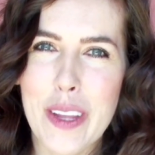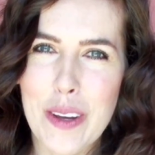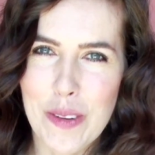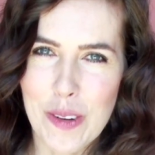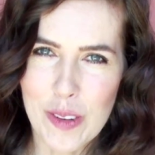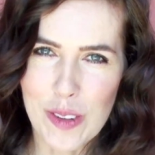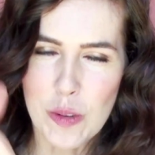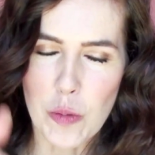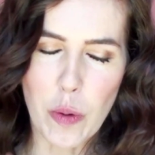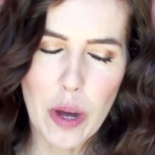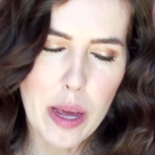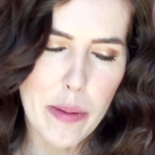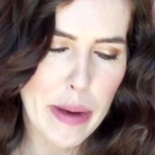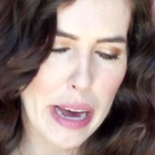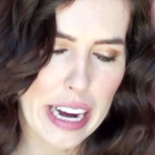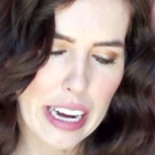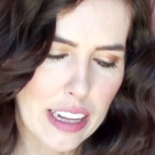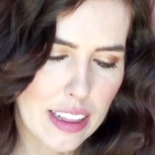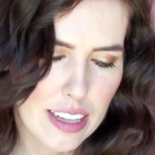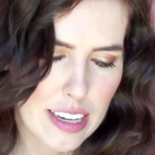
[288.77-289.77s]
It was way
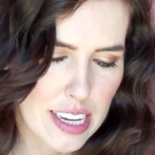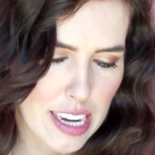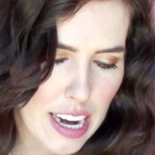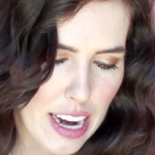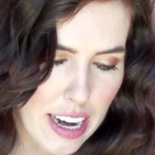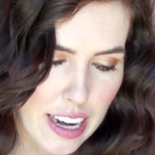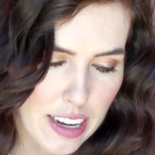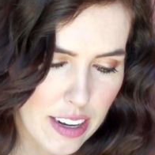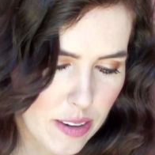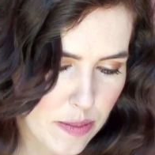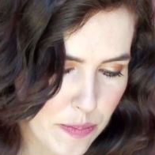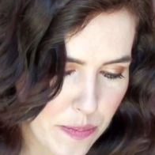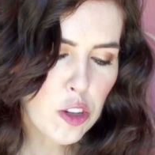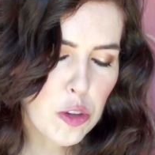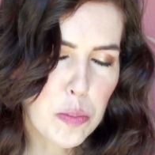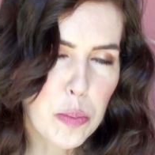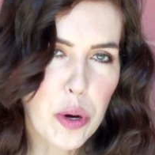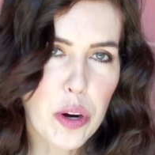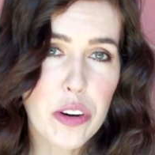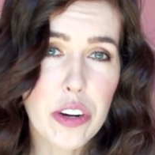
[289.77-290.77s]
back in the day.
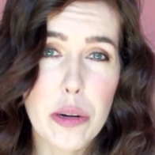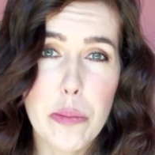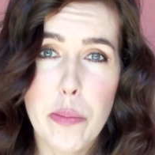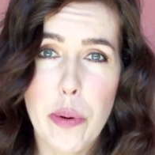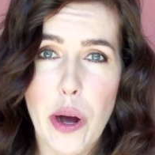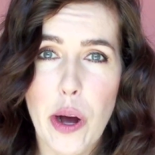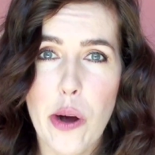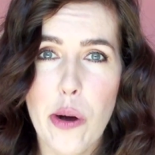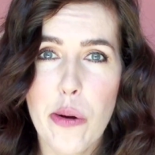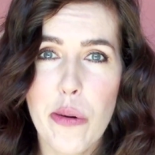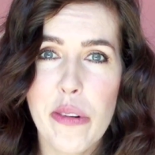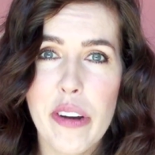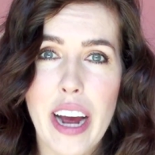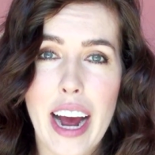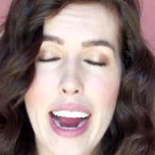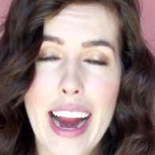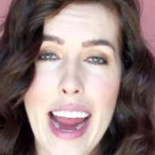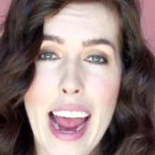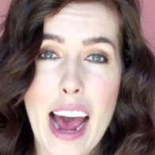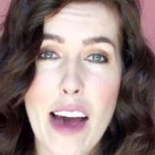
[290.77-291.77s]
First broken bone.
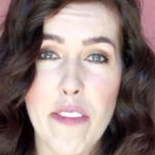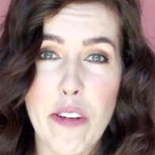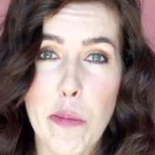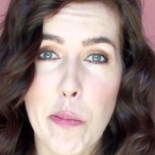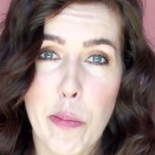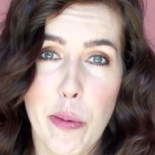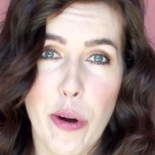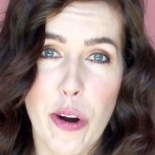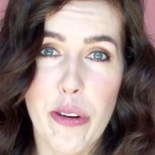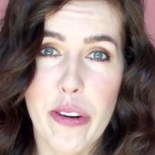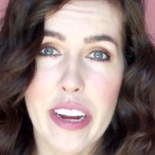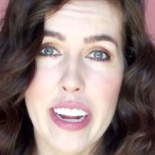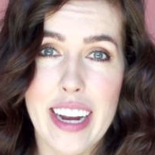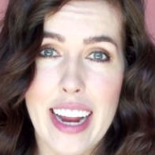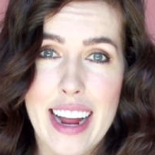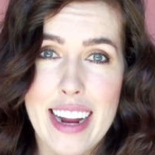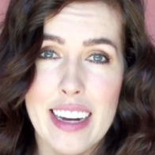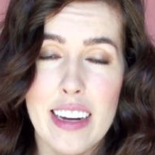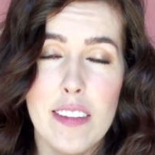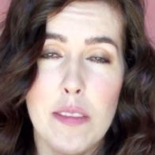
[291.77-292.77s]
I haven't broken
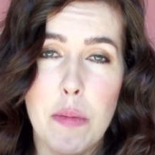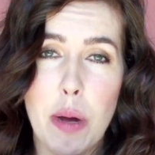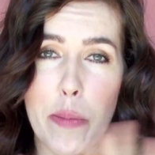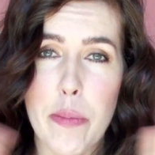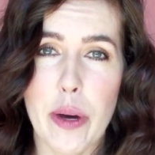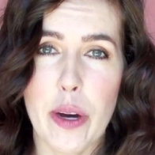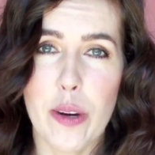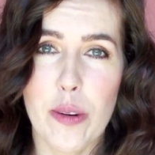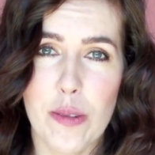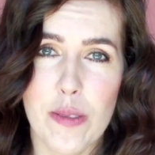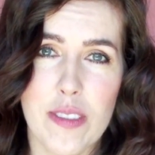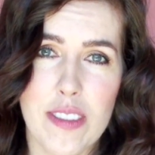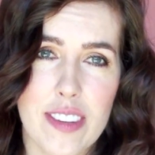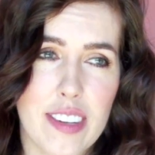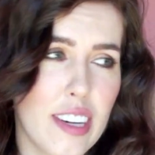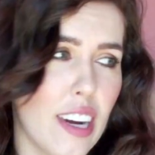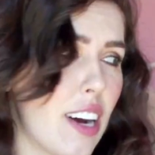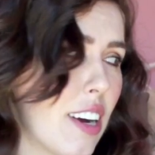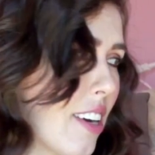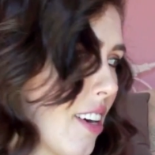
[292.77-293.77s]
any of my
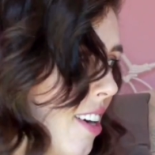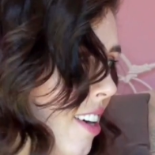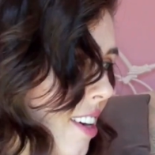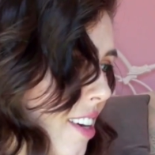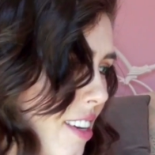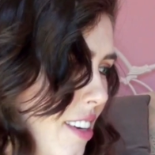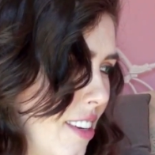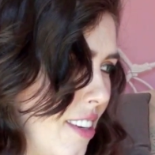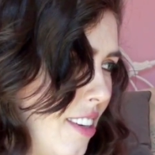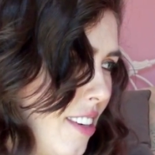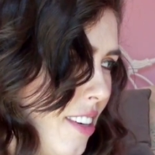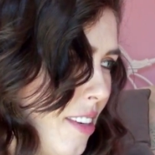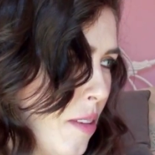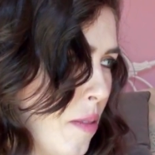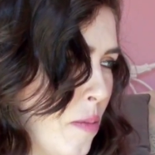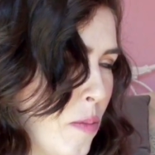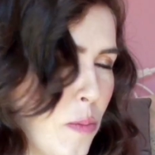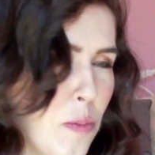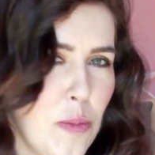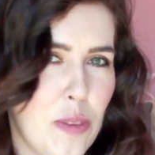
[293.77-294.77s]
bones, knock on
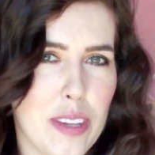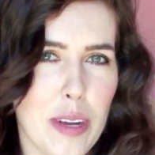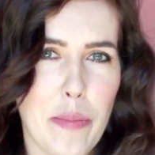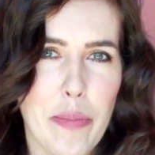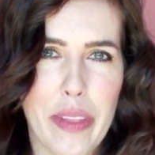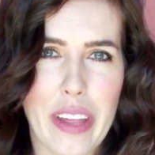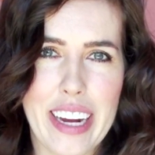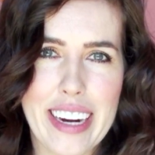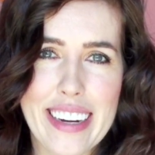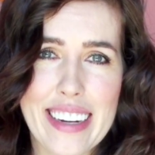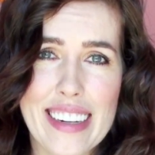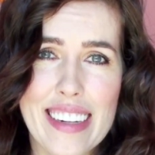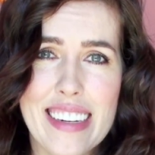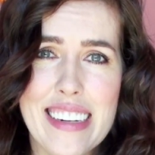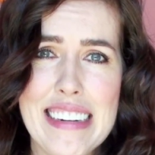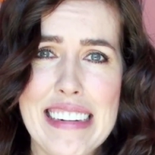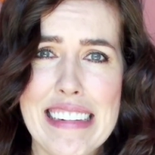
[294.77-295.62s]
something.